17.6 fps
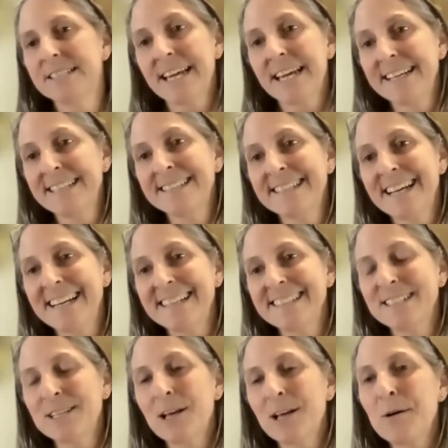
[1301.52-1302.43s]
a taste
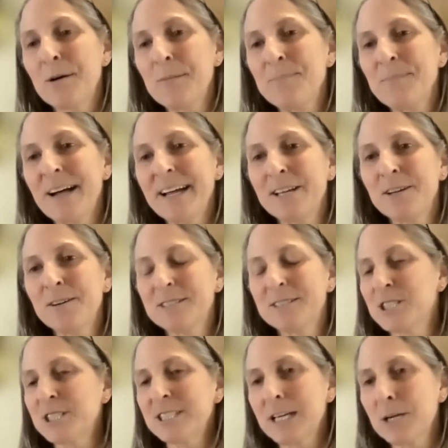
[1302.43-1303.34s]
test. I know
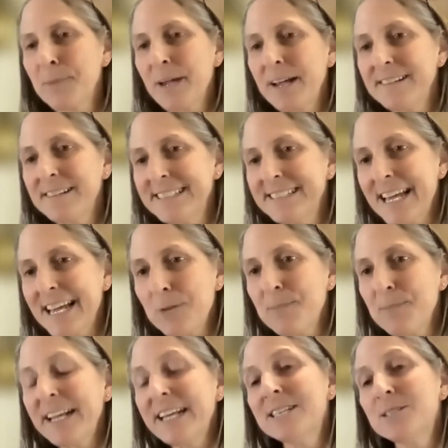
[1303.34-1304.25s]
just like parents say,
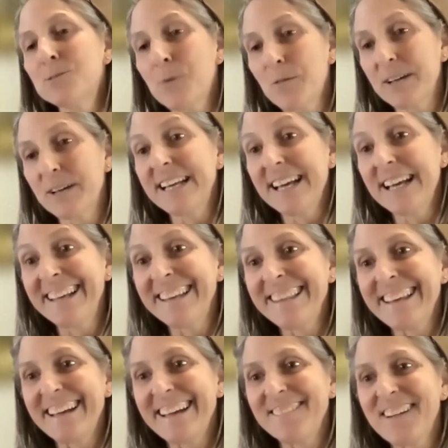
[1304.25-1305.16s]
my kids won't eat
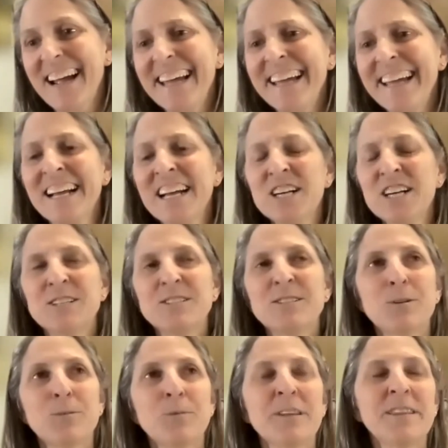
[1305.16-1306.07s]
anything, right?
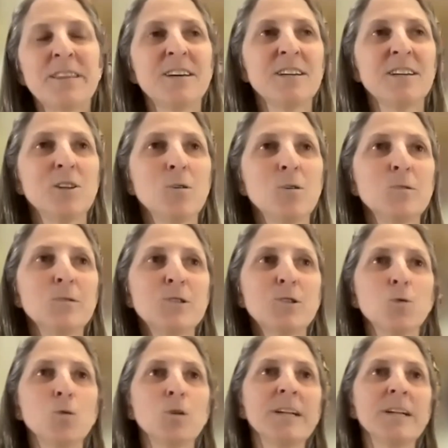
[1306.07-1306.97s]
So with a local
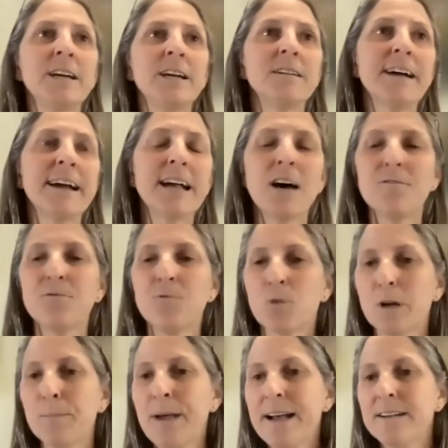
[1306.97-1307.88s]
school here, I got
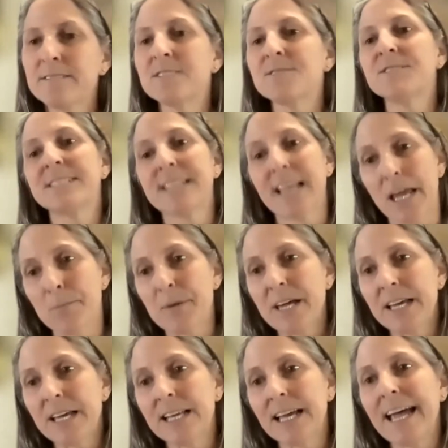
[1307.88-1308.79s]
40 pounds of
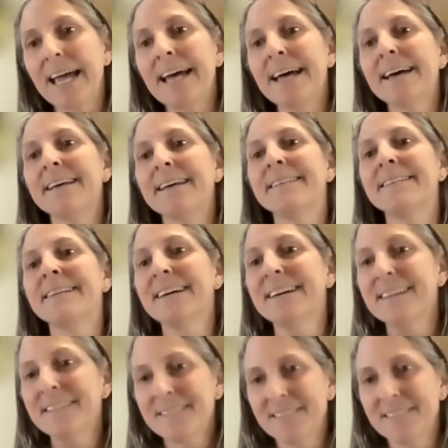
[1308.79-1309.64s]
salmon, and